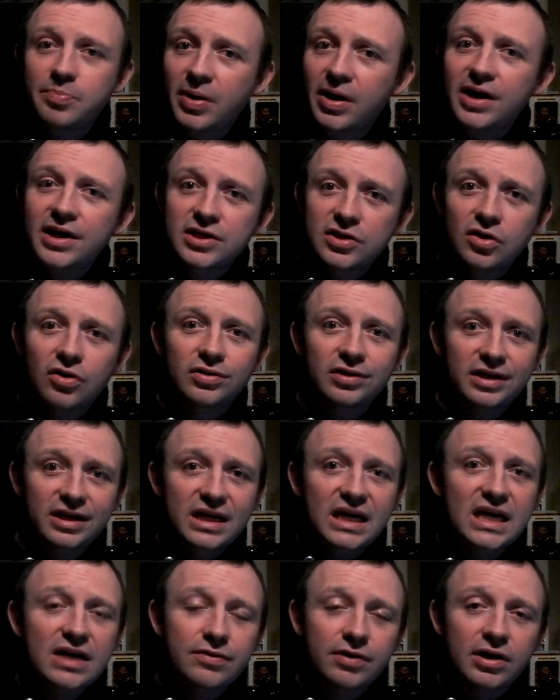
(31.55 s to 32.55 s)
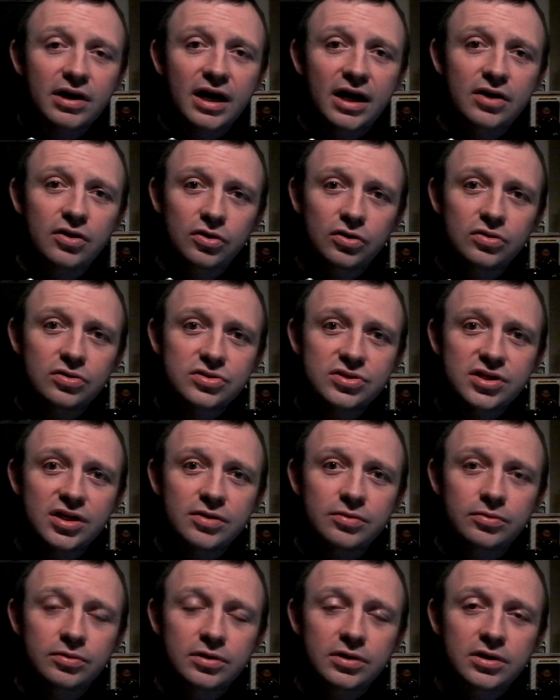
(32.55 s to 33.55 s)
bygone era, and
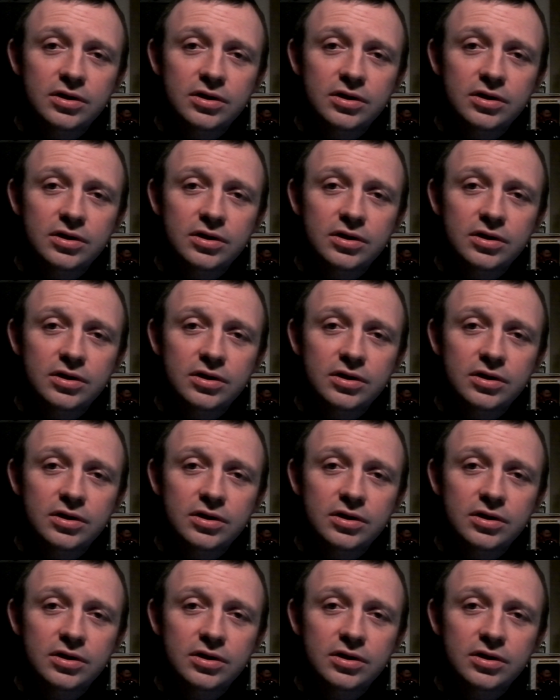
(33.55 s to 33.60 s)
also